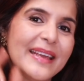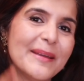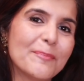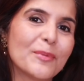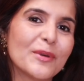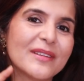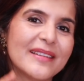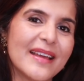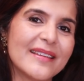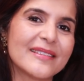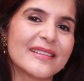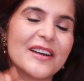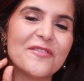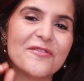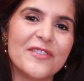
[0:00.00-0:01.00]
they
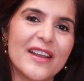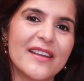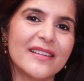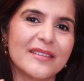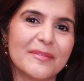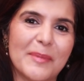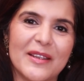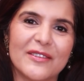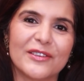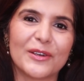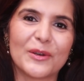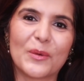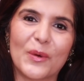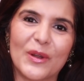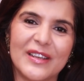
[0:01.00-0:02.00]
possessed a very
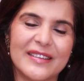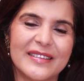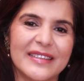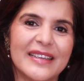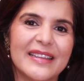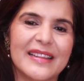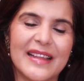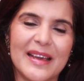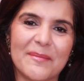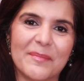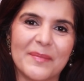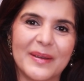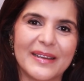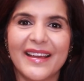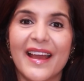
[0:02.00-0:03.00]
special quality in
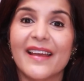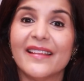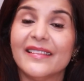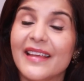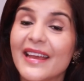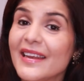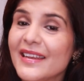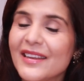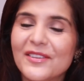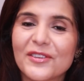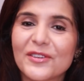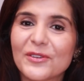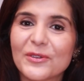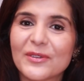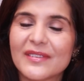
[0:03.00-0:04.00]
them. They need
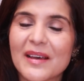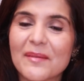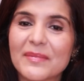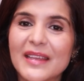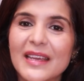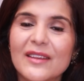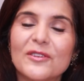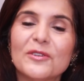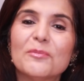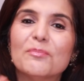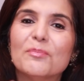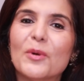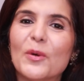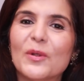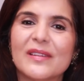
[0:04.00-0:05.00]
to do something to
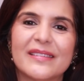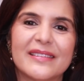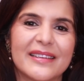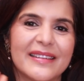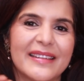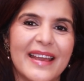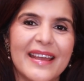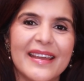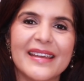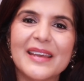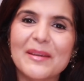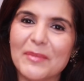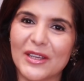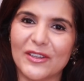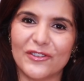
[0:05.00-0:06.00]
bolster their
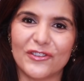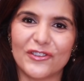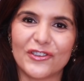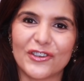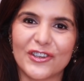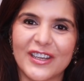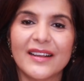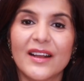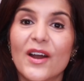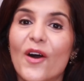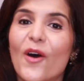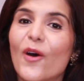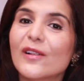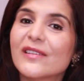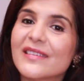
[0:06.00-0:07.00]
image.
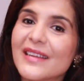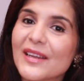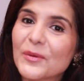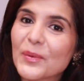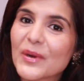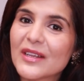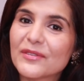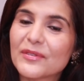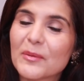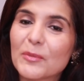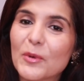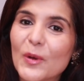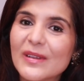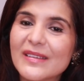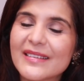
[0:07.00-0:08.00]
Alternate words for
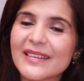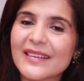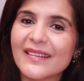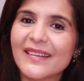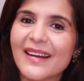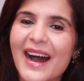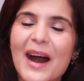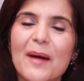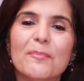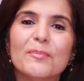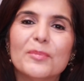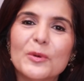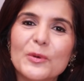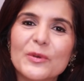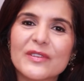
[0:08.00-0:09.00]
bolster
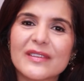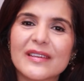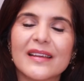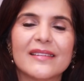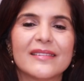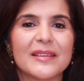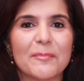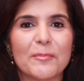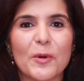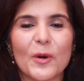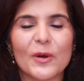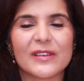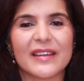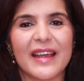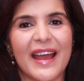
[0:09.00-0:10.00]
are boost,
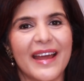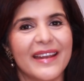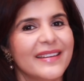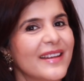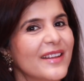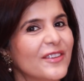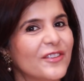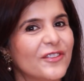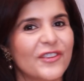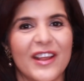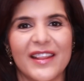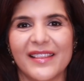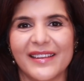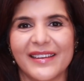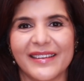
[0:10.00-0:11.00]
support, and
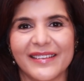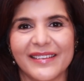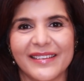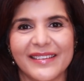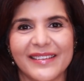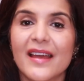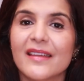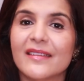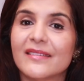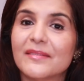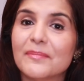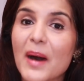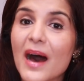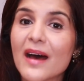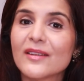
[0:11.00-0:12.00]
strengthen.
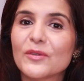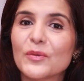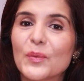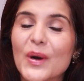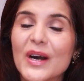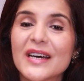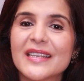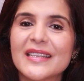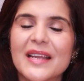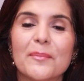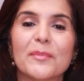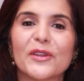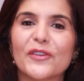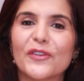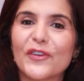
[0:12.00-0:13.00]
Smart word
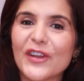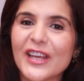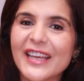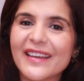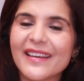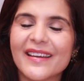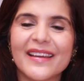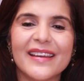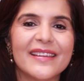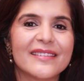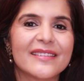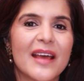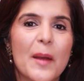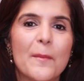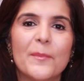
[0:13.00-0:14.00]
number 3
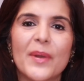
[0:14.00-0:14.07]
is